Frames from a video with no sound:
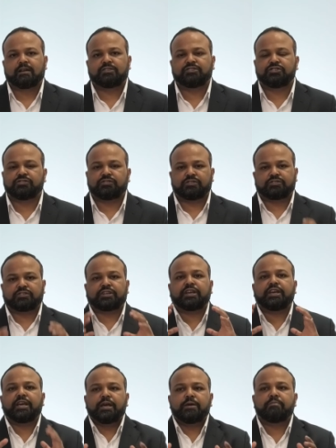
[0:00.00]
Jesus
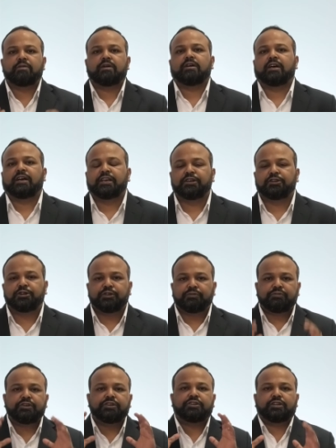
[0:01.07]
came, he
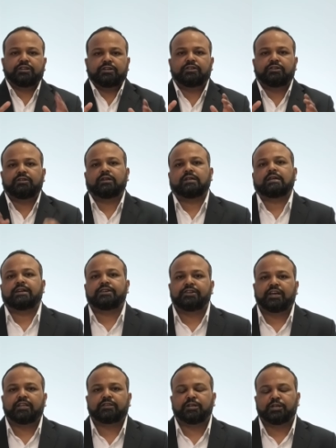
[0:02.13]
defeated
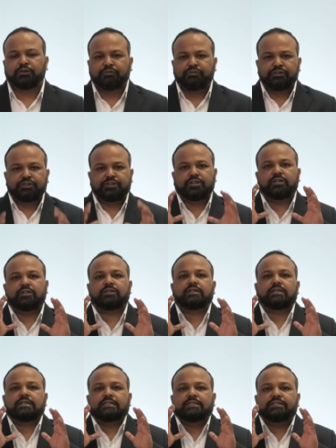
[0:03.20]
death, he defeated
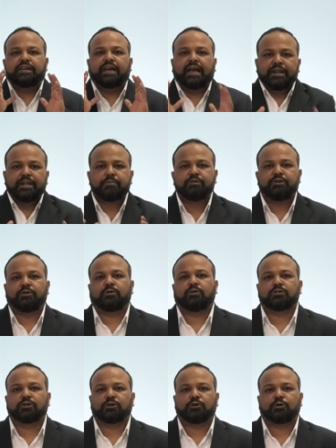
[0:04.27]
the enemy
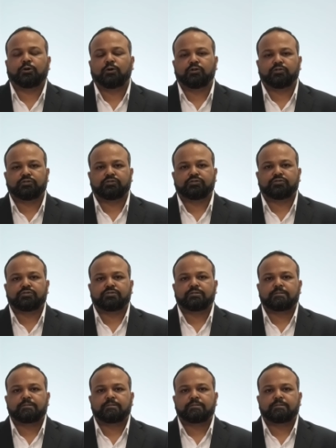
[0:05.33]
on the cross.